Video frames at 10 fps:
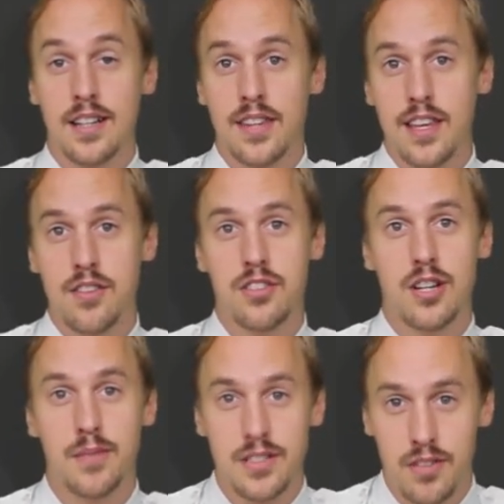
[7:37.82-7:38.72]
Thank you
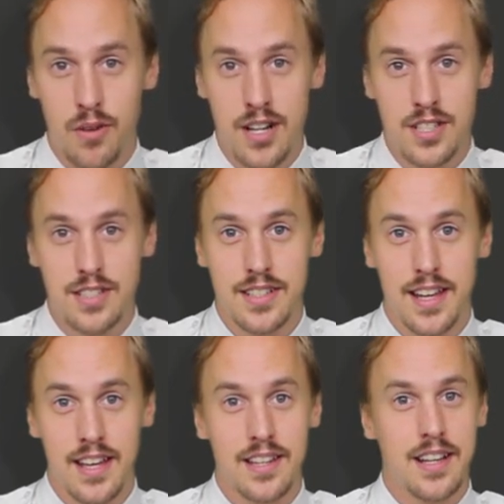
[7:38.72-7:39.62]
so much for watching
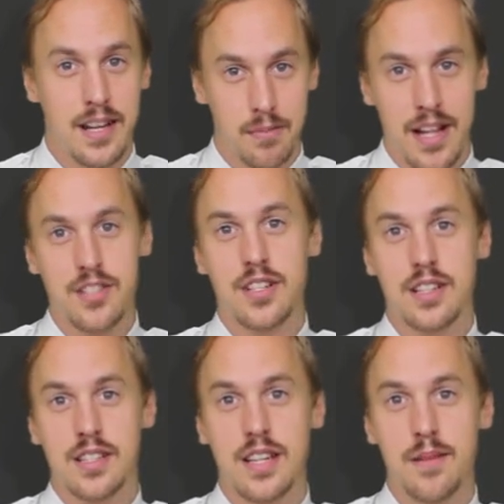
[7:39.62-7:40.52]
today, and I'm glad you took
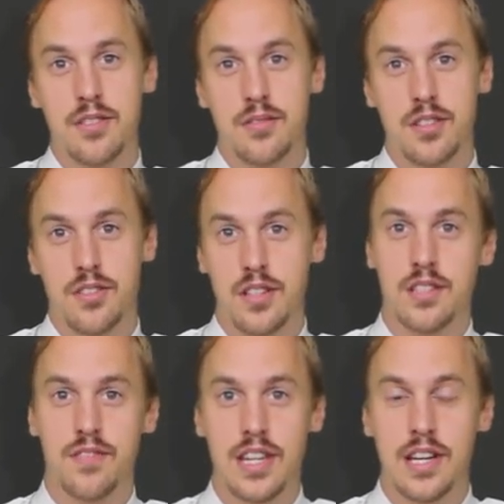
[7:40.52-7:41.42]
the time to enjoy this
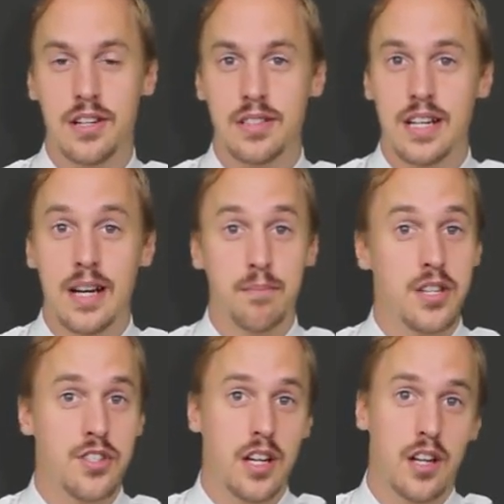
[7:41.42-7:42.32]
video.
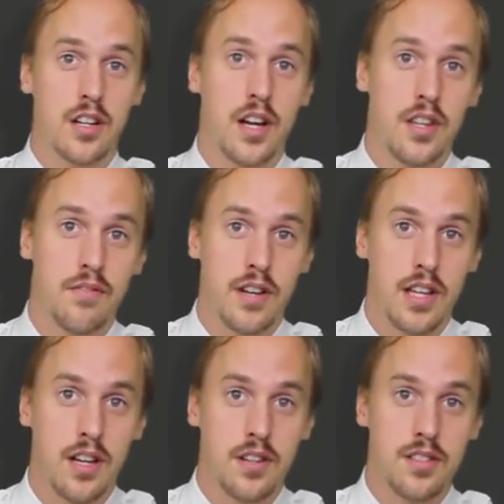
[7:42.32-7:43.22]
Please check out our other
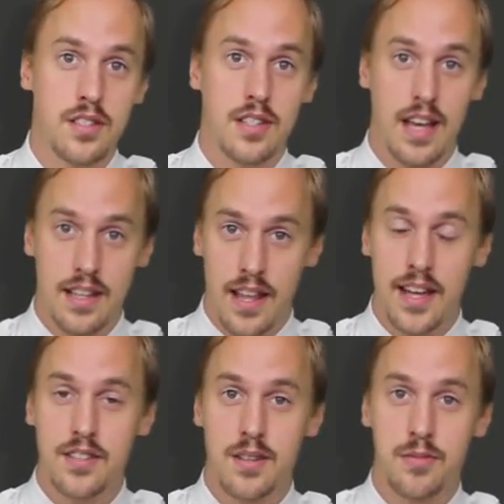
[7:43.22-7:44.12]
videos, and
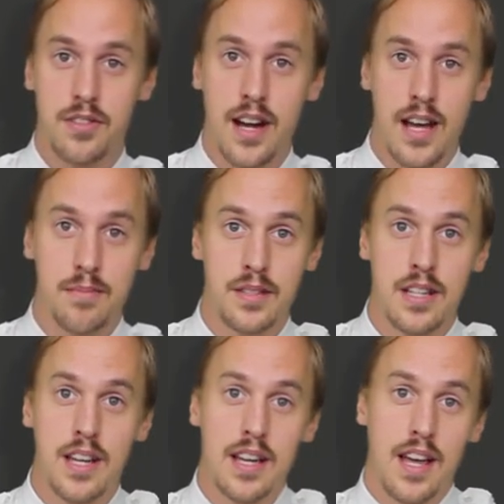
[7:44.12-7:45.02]
like and subscribe.
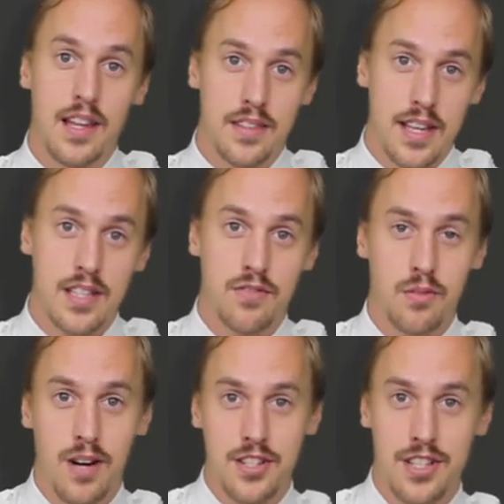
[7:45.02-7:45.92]
Thanks for
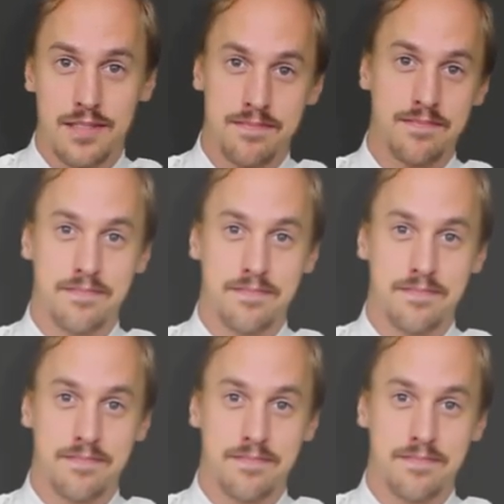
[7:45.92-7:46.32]
watching.